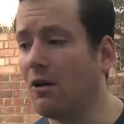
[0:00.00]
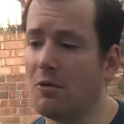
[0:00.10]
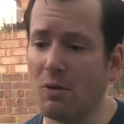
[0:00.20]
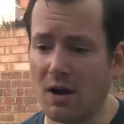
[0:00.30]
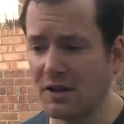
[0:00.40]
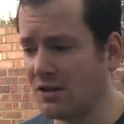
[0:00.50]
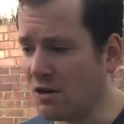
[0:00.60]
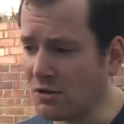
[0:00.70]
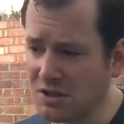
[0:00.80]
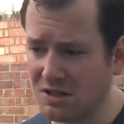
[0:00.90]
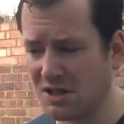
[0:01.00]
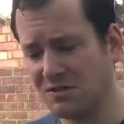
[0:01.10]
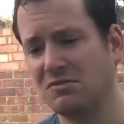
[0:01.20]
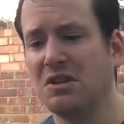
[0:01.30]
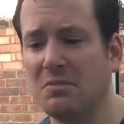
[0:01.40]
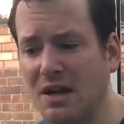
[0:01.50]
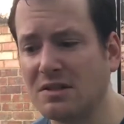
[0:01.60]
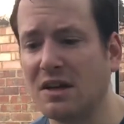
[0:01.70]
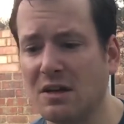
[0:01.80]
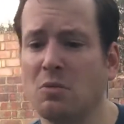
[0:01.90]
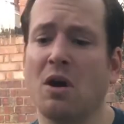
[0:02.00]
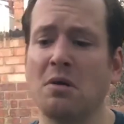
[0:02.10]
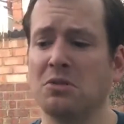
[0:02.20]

Oh, well, you know, it doesn't really matter anymore.